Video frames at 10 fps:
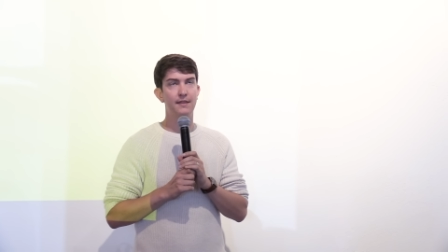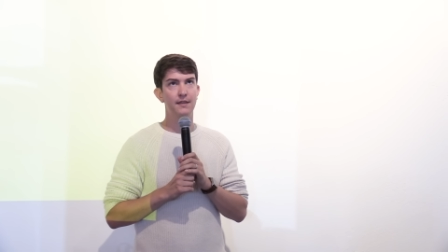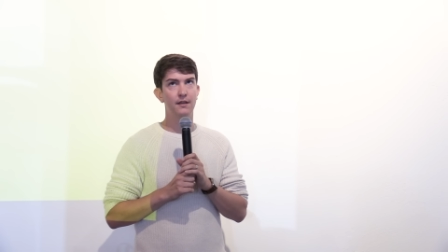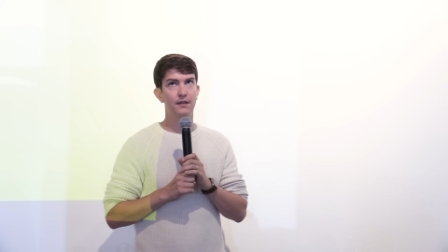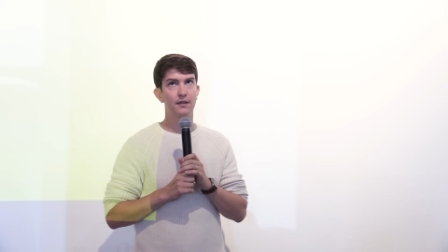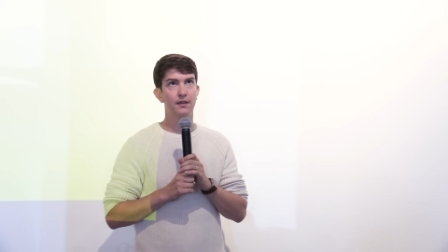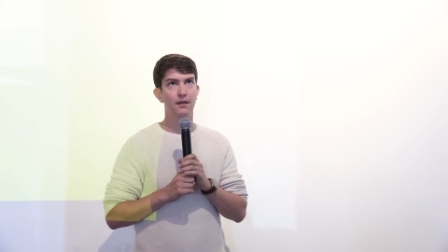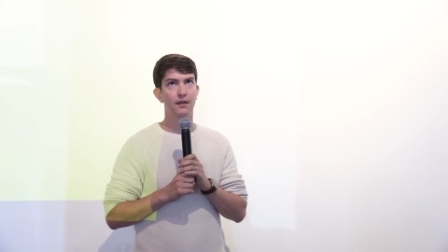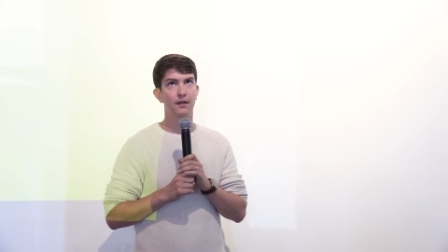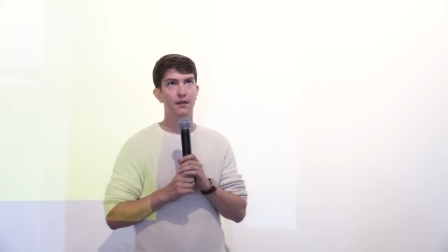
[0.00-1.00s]
think
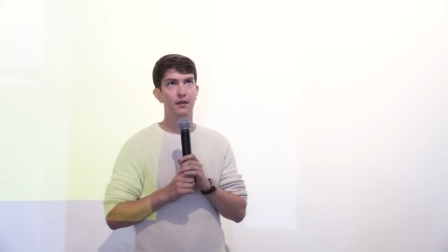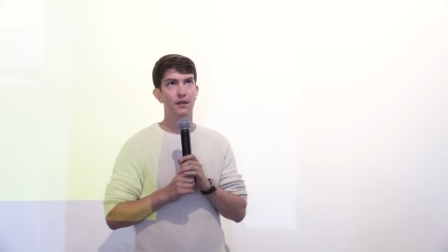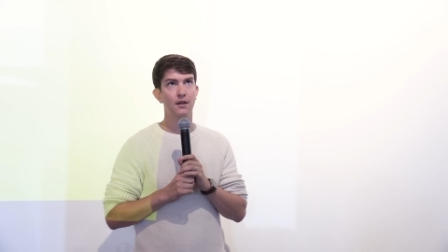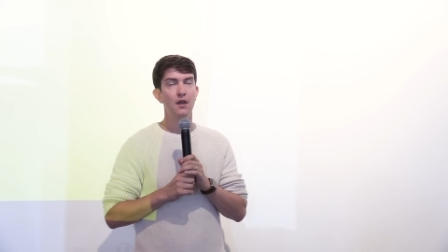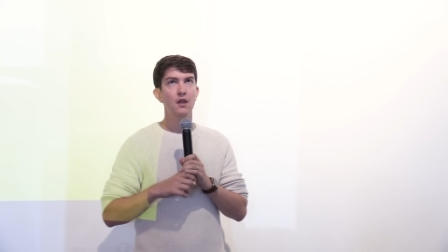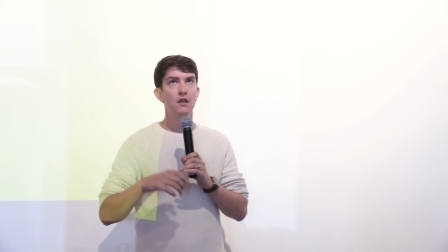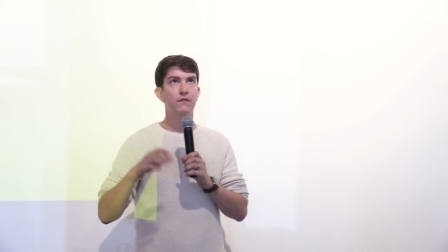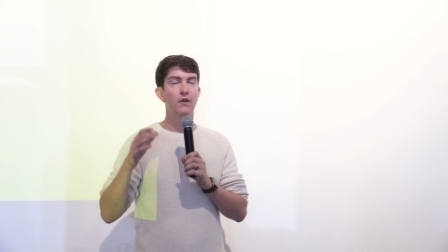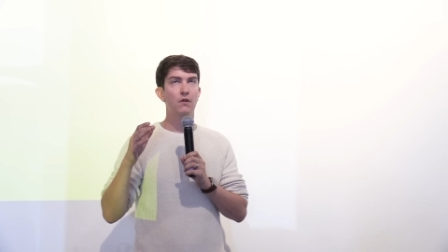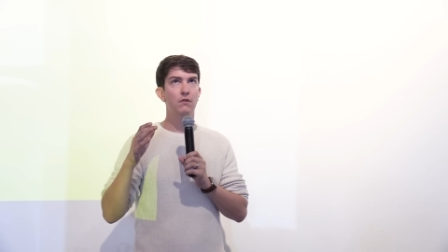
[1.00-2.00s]

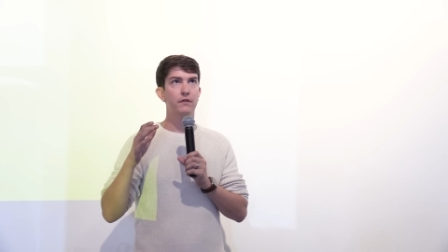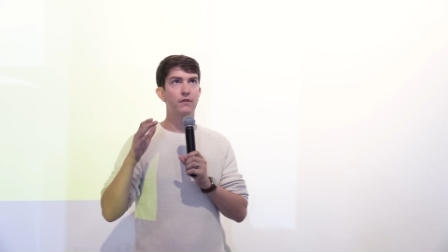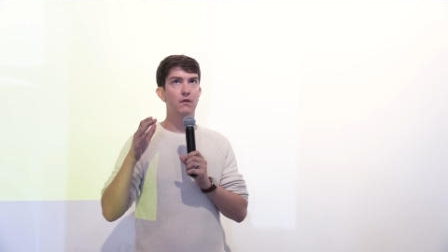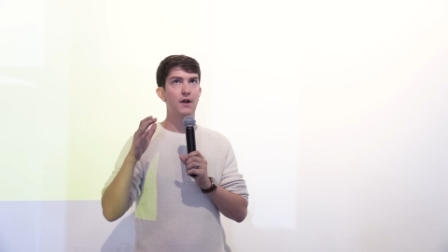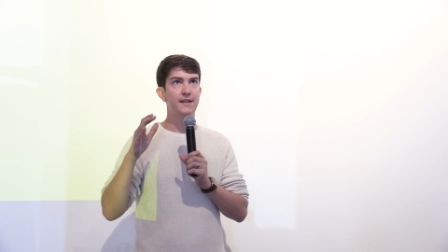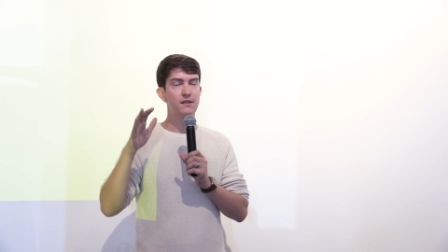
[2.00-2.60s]
I